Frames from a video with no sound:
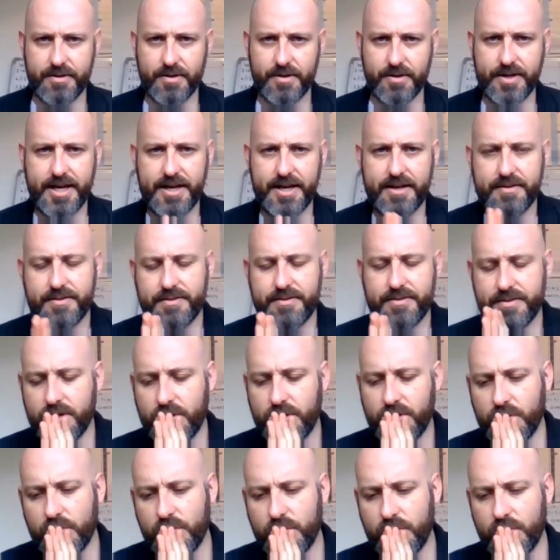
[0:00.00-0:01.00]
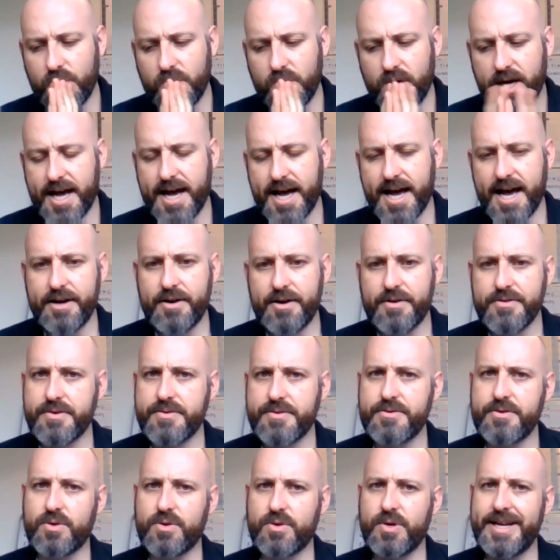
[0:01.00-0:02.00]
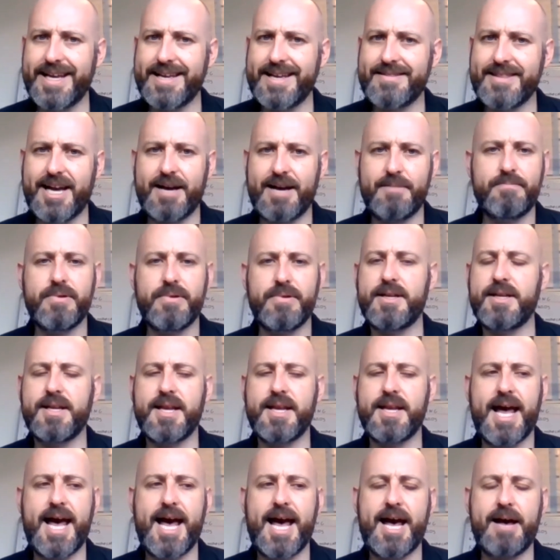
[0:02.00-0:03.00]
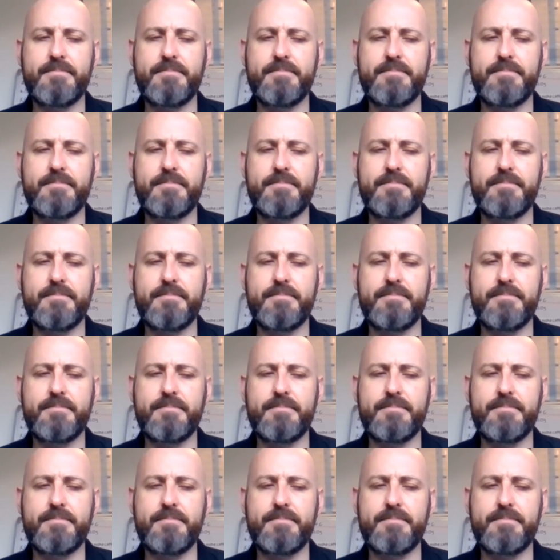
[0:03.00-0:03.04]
Okay, so another story example,